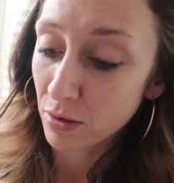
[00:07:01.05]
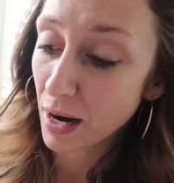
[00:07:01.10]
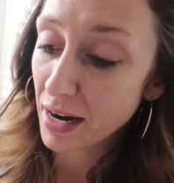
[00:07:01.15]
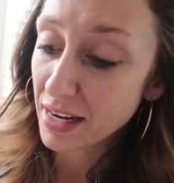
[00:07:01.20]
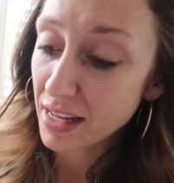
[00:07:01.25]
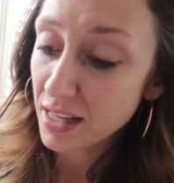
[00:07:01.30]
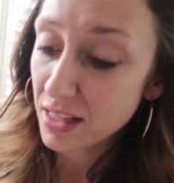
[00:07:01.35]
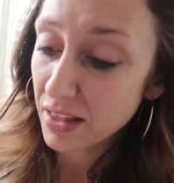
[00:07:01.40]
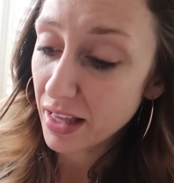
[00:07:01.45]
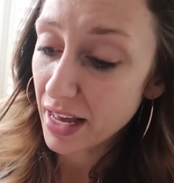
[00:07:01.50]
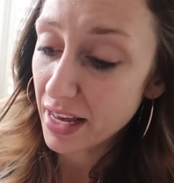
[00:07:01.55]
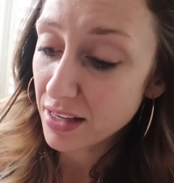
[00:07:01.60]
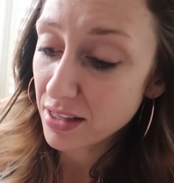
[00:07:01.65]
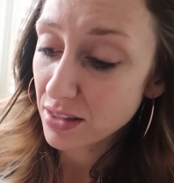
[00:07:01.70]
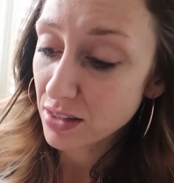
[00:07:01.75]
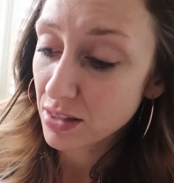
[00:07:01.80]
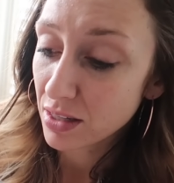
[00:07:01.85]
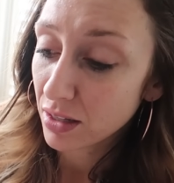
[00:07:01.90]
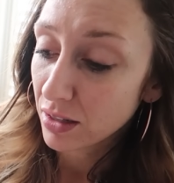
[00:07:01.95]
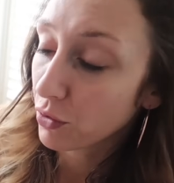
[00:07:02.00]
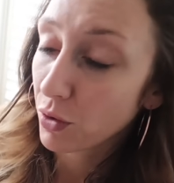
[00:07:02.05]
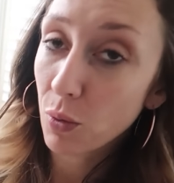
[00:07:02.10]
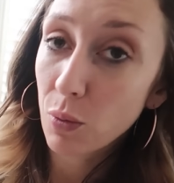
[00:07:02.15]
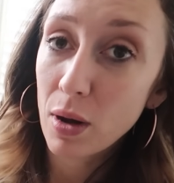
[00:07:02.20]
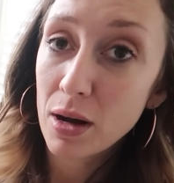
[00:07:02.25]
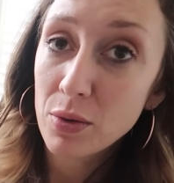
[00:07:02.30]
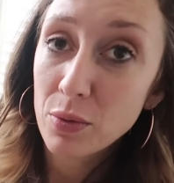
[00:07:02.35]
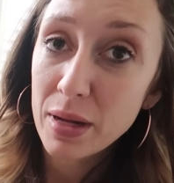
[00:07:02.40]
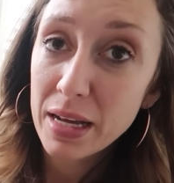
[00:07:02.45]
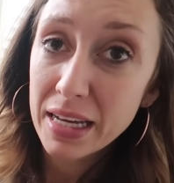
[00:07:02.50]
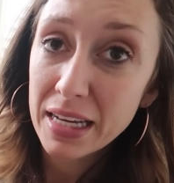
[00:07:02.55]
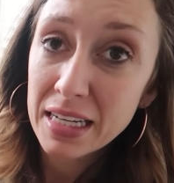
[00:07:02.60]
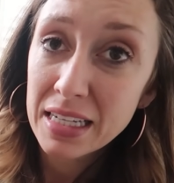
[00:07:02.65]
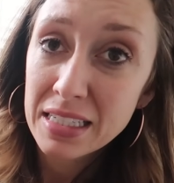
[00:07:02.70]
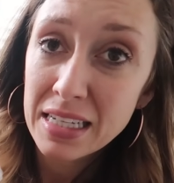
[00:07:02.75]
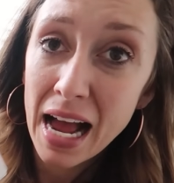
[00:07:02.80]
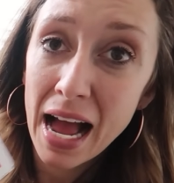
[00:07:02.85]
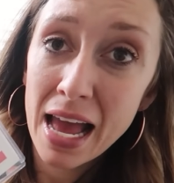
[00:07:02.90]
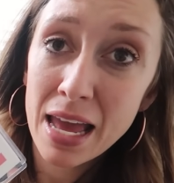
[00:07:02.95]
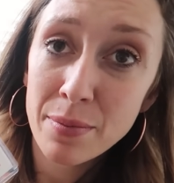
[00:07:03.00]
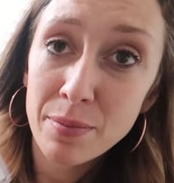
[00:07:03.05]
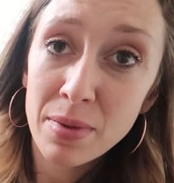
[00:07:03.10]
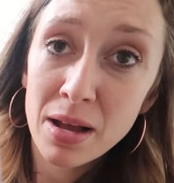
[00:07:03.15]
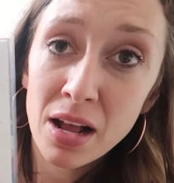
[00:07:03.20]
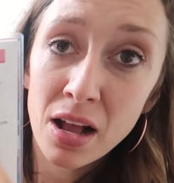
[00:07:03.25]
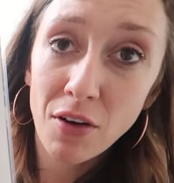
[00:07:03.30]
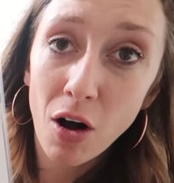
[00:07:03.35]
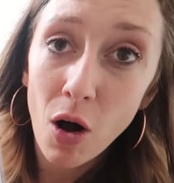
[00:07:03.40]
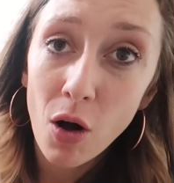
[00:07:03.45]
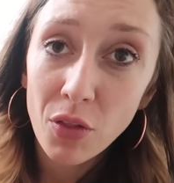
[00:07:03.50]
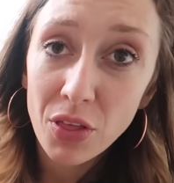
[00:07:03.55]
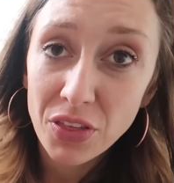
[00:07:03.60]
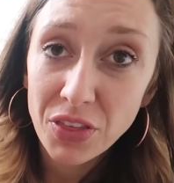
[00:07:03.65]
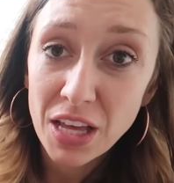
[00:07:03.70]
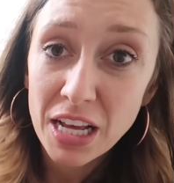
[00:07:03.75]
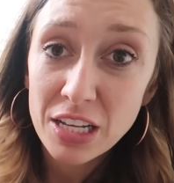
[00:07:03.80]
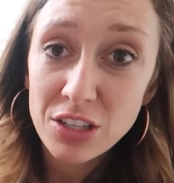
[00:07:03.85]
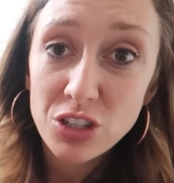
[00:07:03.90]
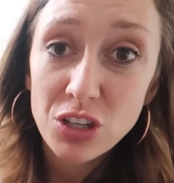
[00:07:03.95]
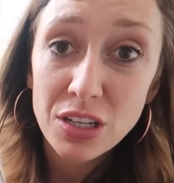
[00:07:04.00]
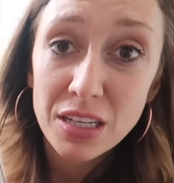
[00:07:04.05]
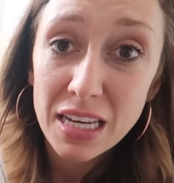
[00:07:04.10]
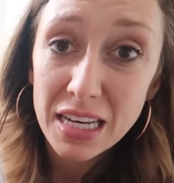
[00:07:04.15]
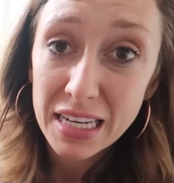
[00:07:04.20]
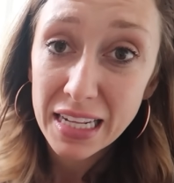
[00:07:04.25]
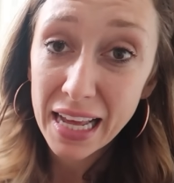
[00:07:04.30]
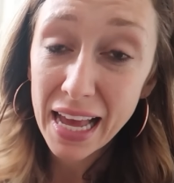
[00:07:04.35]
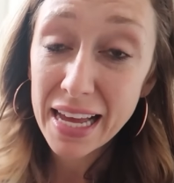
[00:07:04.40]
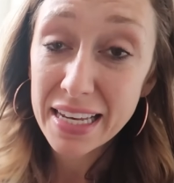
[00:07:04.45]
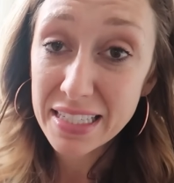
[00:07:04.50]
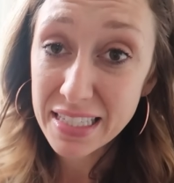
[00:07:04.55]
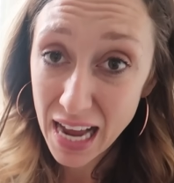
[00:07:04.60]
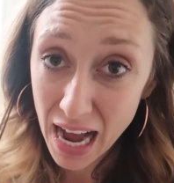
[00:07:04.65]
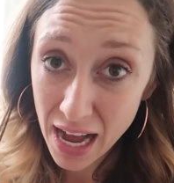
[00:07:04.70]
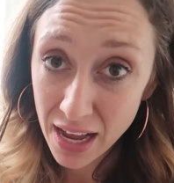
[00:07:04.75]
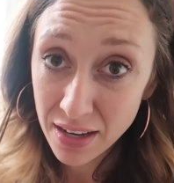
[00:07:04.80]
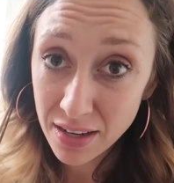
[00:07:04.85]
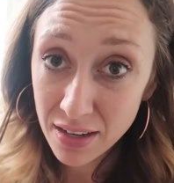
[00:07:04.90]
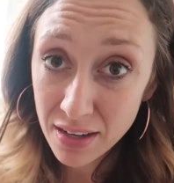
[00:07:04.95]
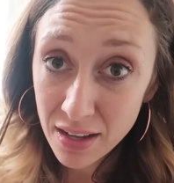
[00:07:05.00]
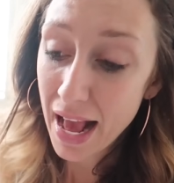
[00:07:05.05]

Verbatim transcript: running list for one one week at a time of all the things you need to get done.